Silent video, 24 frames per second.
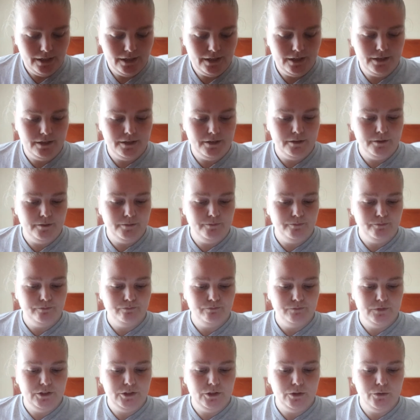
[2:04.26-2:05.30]

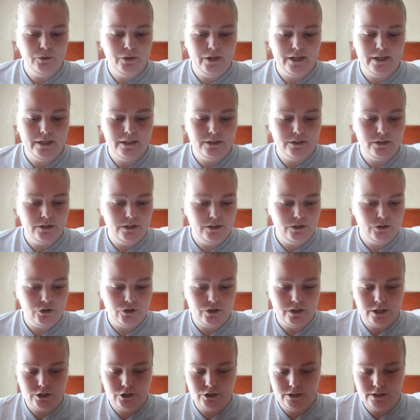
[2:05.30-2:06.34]
um, so you get an
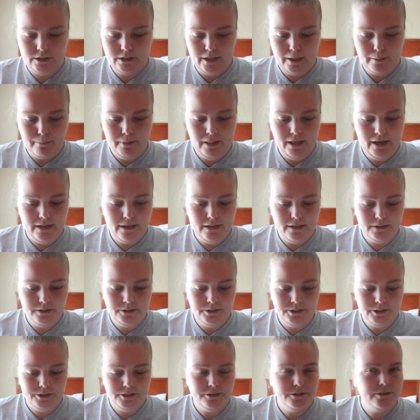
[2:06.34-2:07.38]
introduction to like
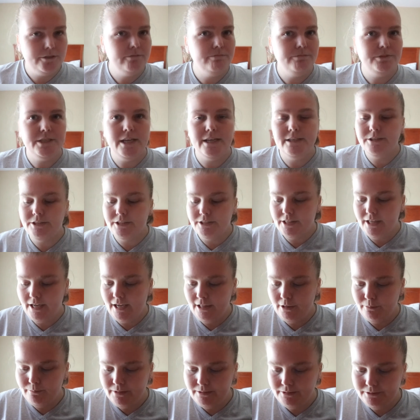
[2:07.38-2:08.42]
planets, signs and the
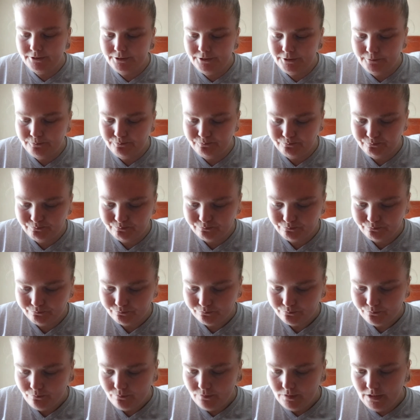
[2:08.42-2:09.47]
elements.
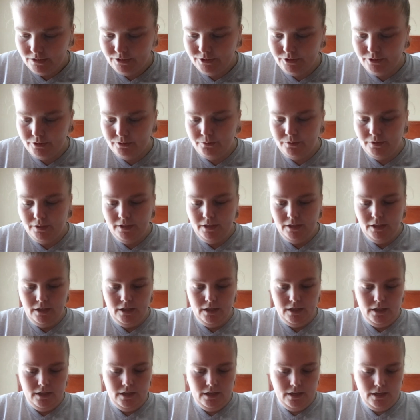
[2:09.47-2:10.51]
So
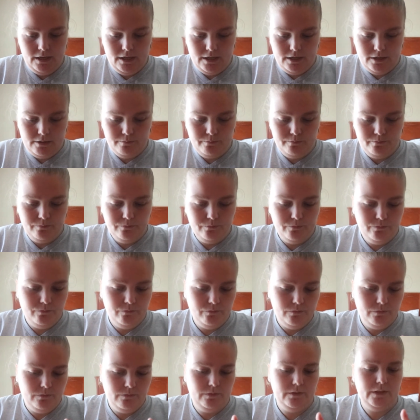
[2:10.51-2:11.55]

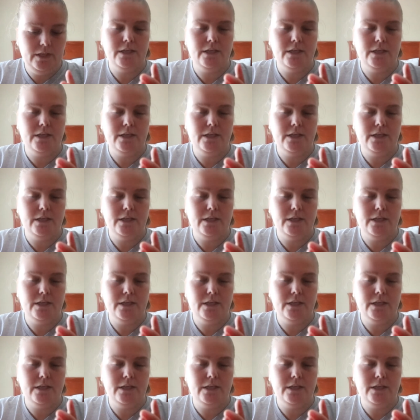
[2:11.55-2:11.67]
um,